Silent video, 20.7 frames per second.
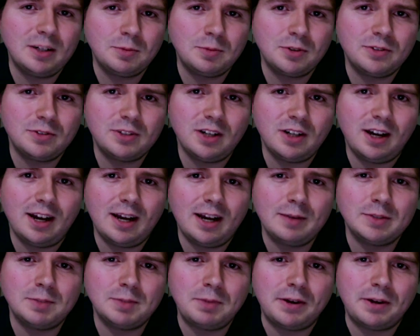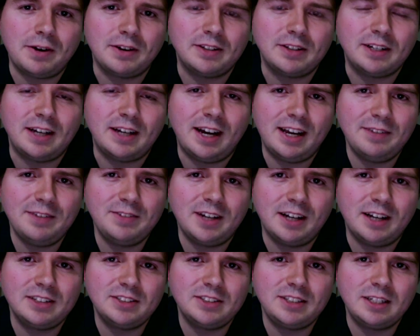a number of times, apparently. I have
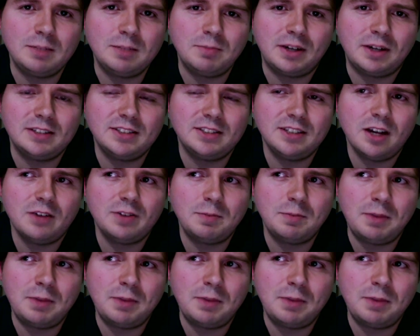not seen it myself.